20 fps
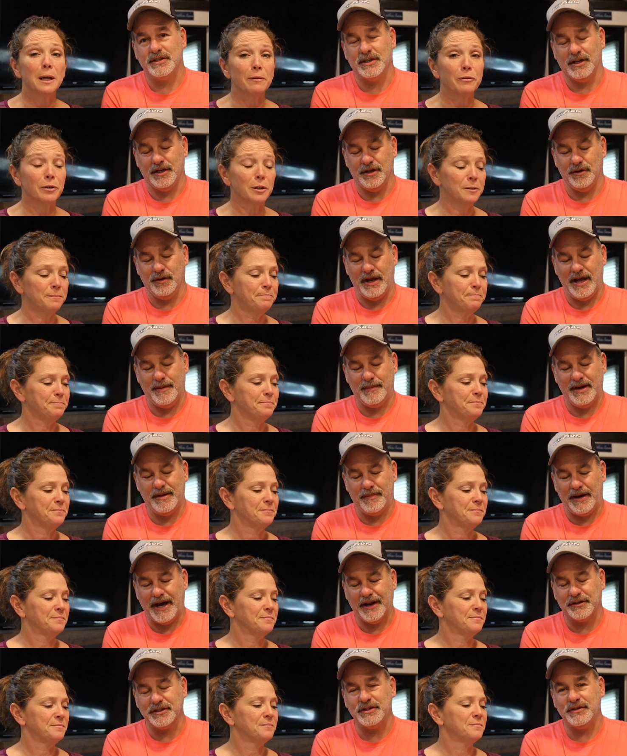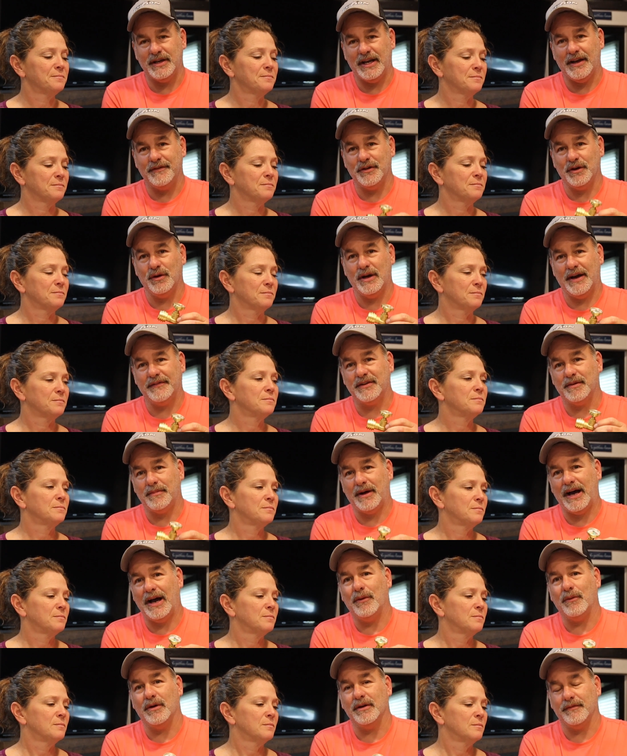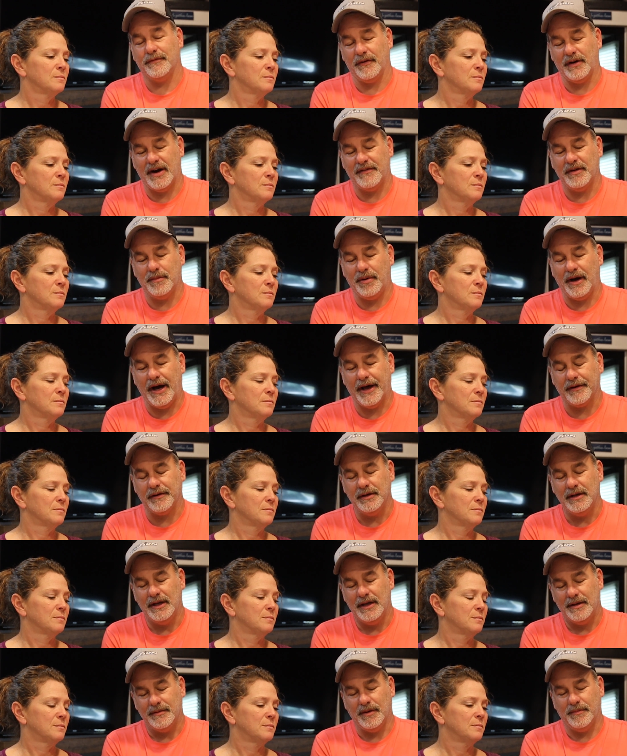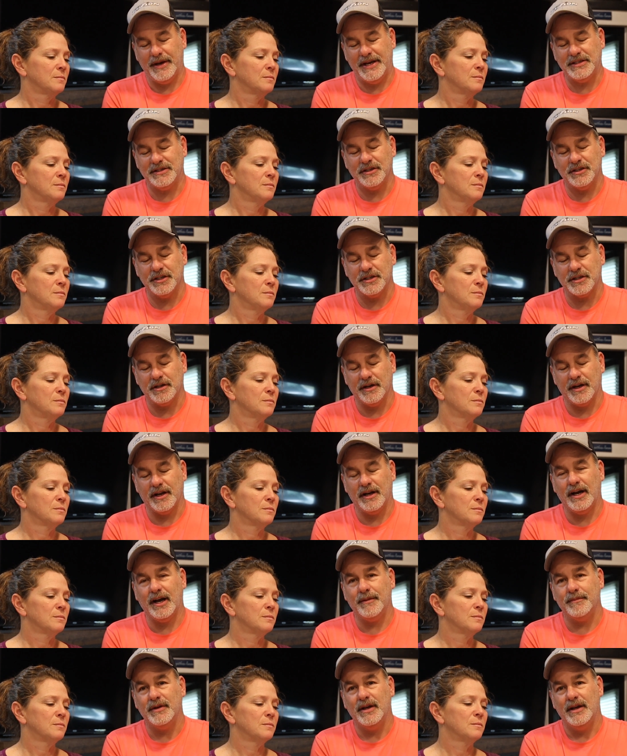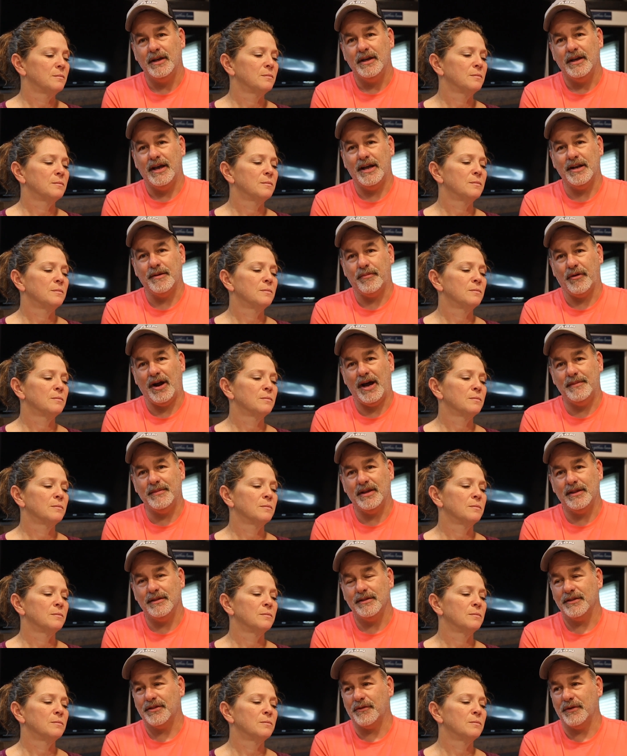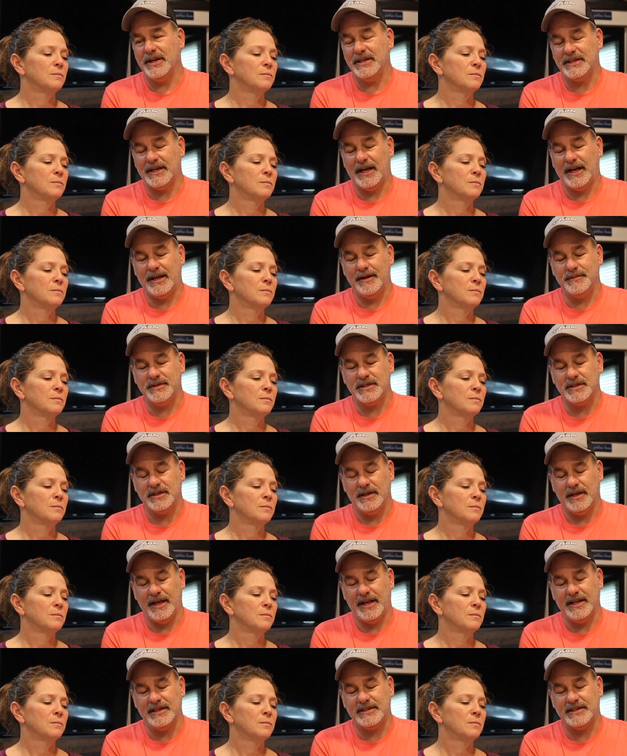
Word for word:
Speaker 1: So how many bottles you have, you'll have to buy one for every bottle. But basically, you just hook it up, and you prime it 3 times. And